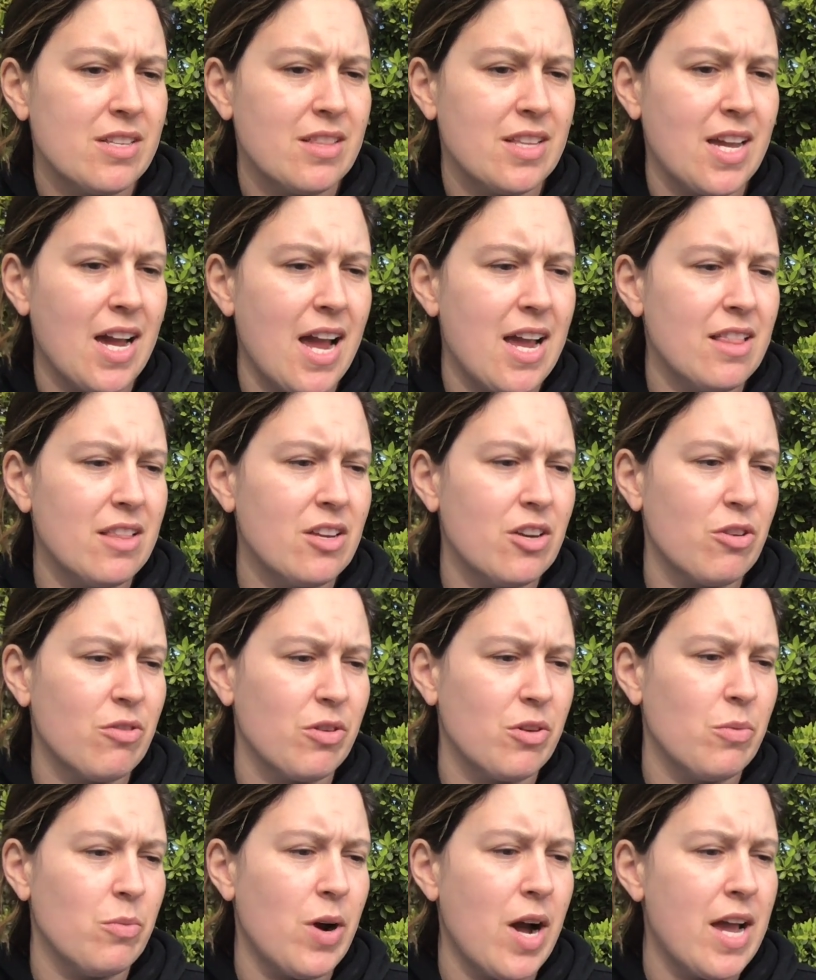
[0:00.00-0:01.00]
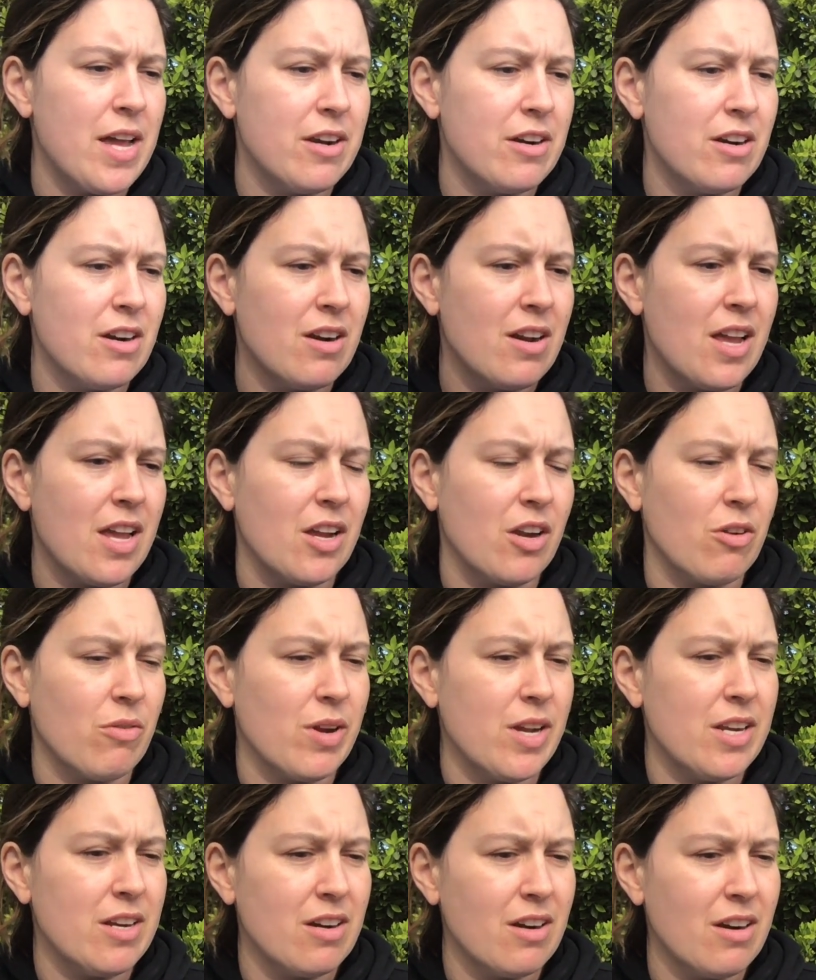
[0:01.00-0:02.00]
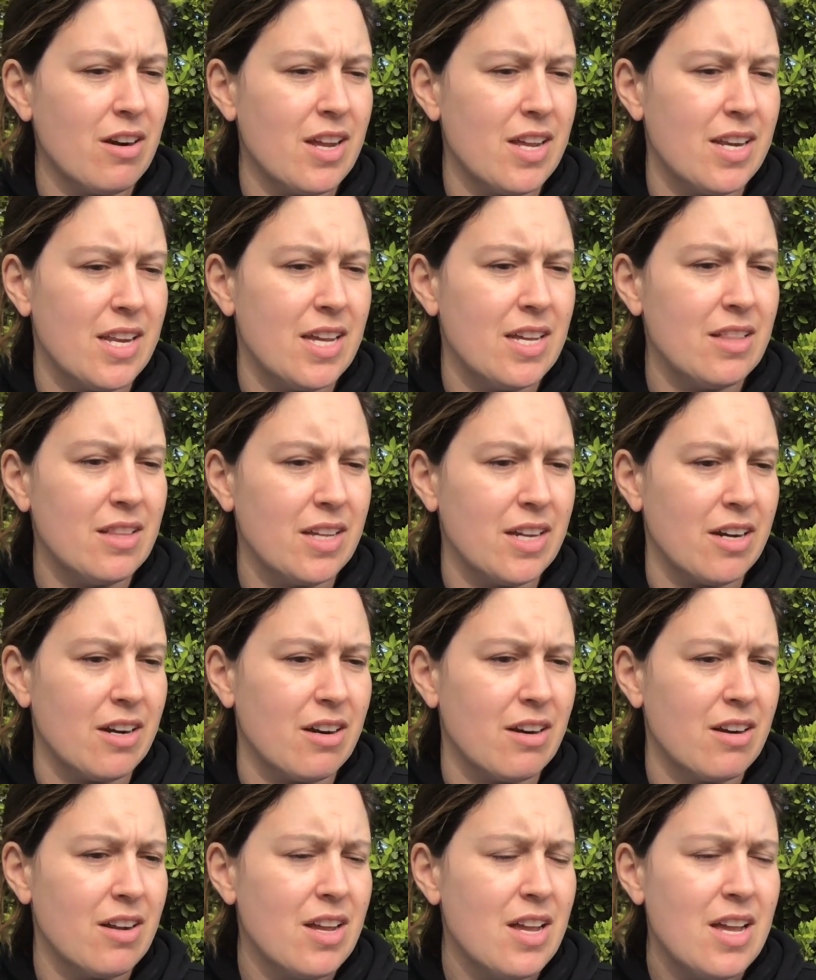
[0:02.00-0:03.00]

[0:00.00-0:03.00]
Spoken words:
the island grew wider and greener and hillier